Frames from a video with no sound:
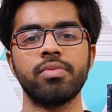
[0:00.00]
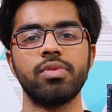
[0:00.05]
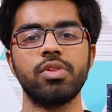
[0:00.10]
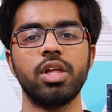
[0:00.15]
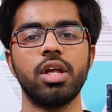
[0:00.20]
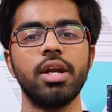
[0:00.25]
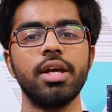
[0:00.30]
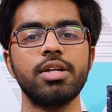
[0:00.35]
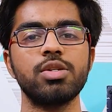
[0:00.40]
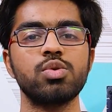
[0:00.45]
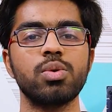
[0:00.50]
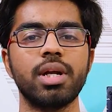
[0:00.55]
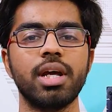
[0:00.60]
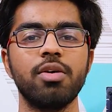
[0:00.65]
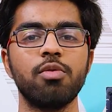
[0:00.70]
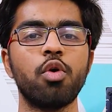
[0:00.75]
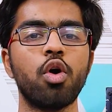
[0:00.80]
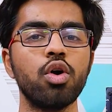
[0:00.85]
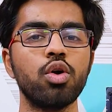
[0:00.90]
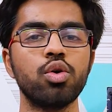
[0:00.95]
The next one
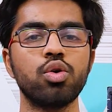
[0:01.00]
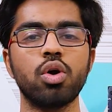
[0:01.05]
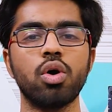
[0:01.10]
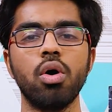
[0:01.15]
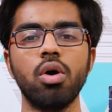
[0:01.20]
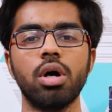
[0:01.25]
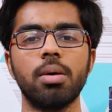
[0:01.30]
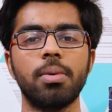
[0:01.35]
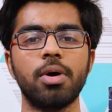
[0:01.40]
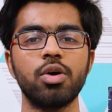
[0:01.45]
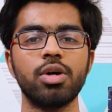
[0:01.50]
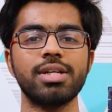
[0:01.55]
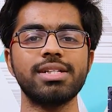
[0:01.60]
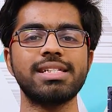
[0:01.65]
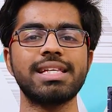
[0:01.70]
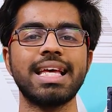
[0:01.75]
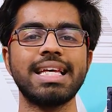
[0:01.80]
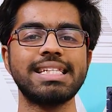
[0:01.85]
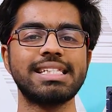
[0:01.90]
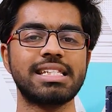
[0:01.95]
I want to talk about
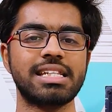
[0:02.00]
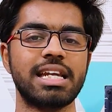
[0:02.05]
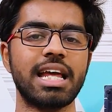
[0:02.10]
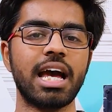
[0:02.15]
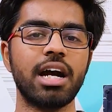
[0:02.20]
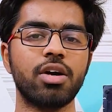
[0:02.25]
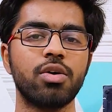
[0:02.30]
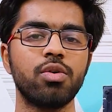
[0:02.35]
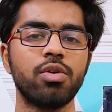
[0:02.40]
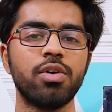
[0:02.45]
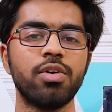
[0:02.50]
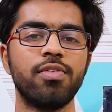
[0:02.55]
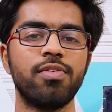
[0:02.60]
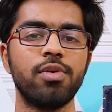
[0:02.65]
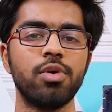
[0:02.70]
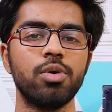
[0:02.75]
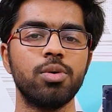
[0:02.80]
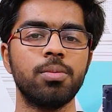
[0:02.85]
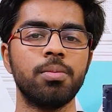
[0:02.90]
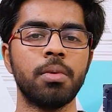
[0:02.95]
is Stack
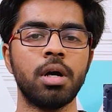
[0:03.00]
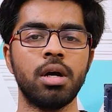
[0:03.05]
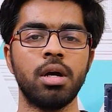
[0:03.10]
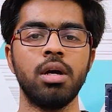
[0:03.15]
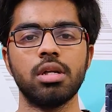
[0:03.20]
Overflow.